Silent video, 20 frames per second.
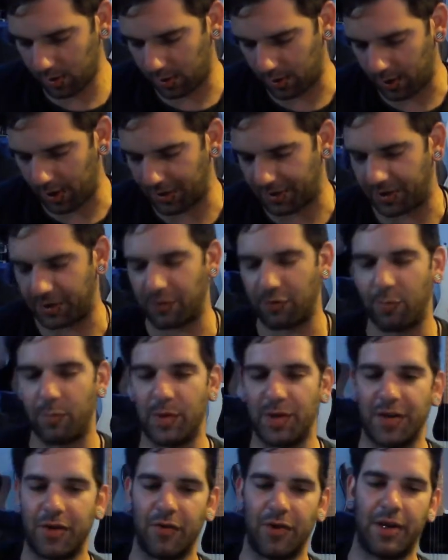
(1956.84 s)
I think it would be
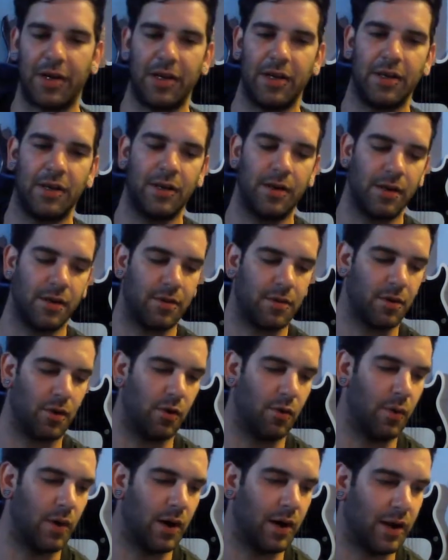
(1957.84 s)
great.
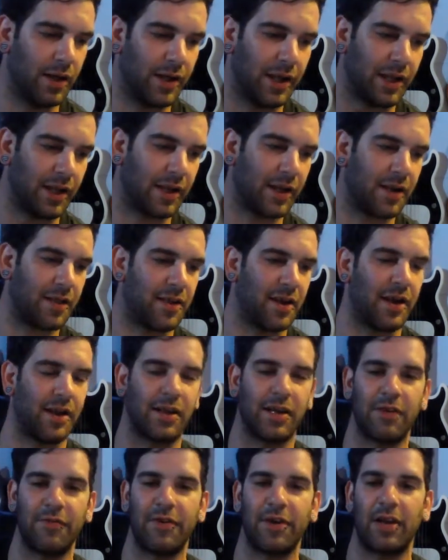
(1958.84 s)
So yeah, like I said,
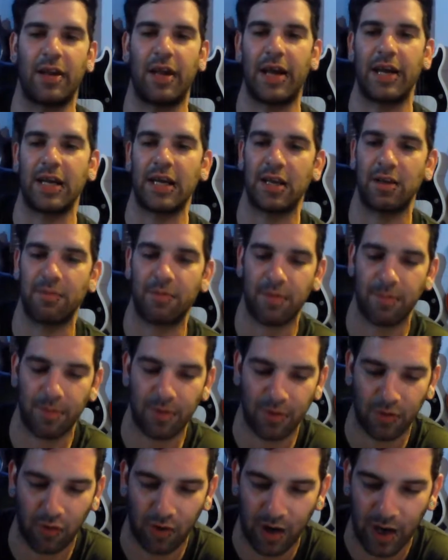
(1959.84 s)
give it a like, get a
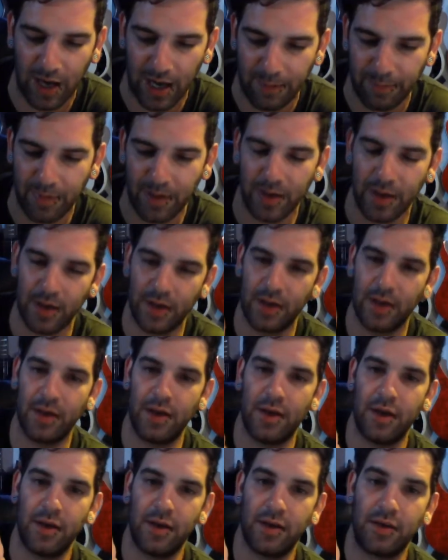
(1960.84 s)
subscribe,
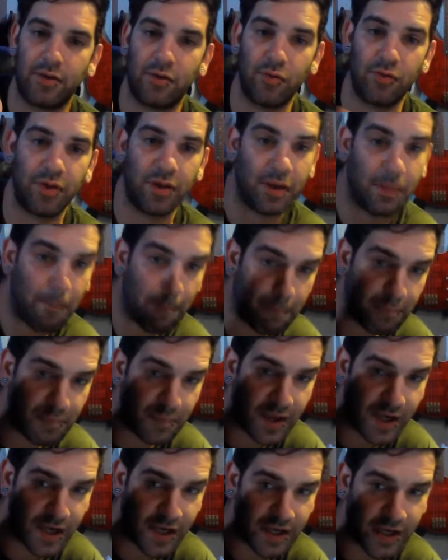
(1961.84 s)
do the
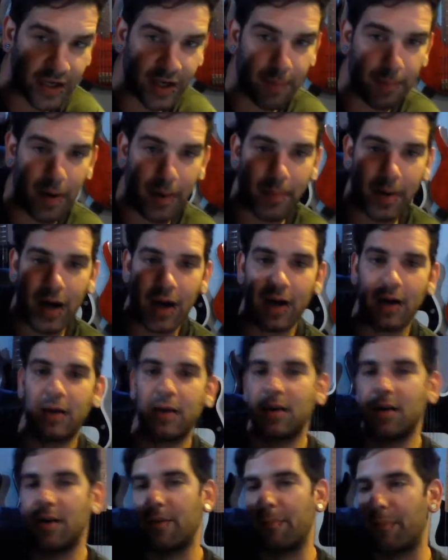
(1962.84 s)
dinga
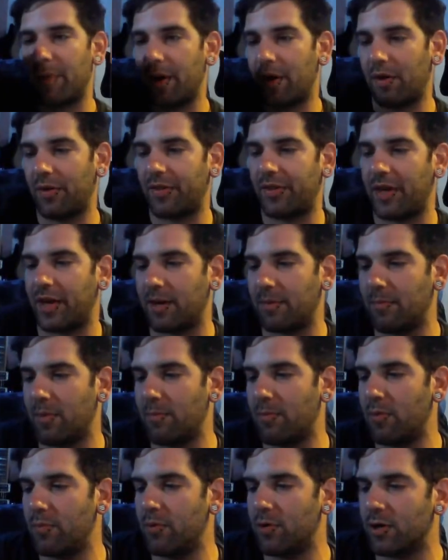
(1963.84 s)
bell thing,
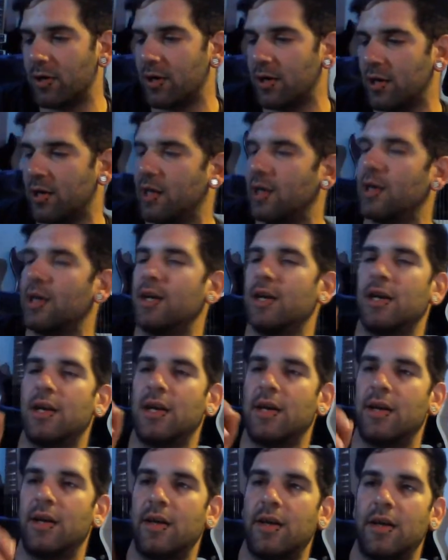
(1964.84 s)
maboober,
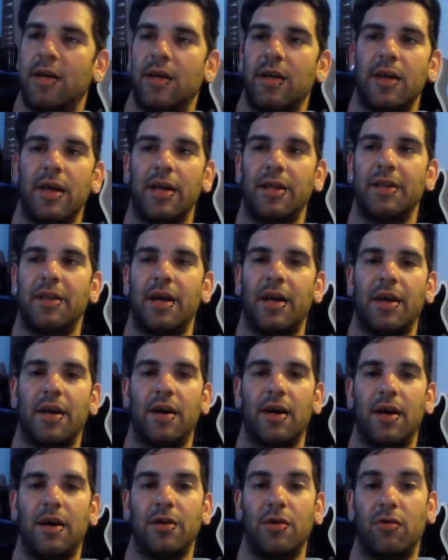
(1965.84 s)
and then
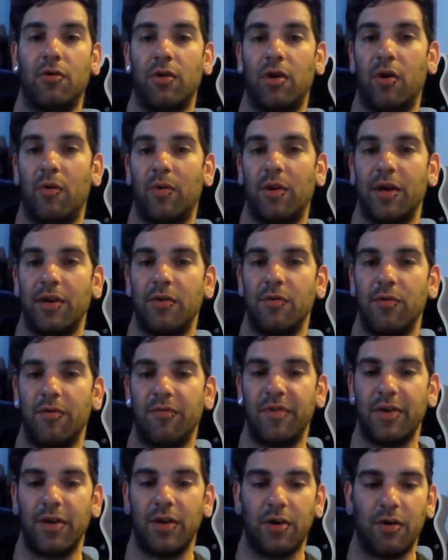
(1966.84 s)
you'll know when I do a
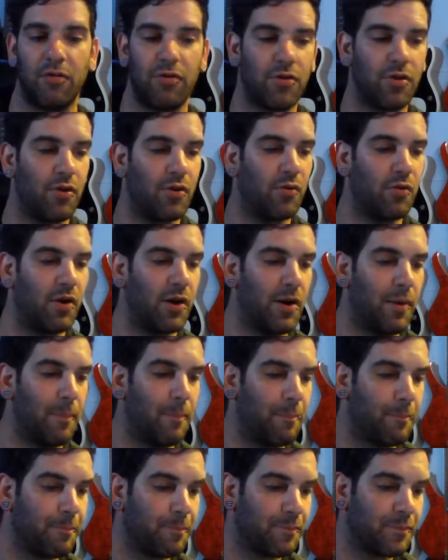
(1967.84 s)
video. So
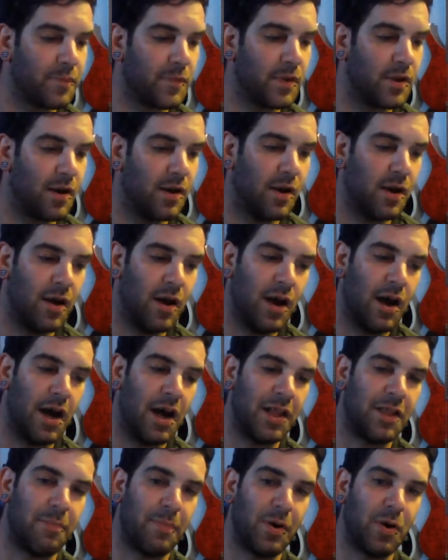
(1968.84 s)

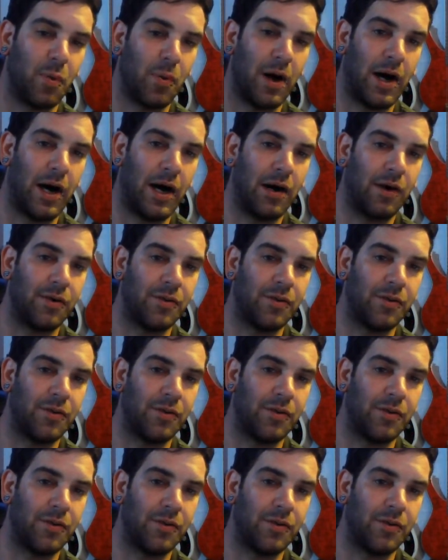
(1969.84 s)
it's been a while.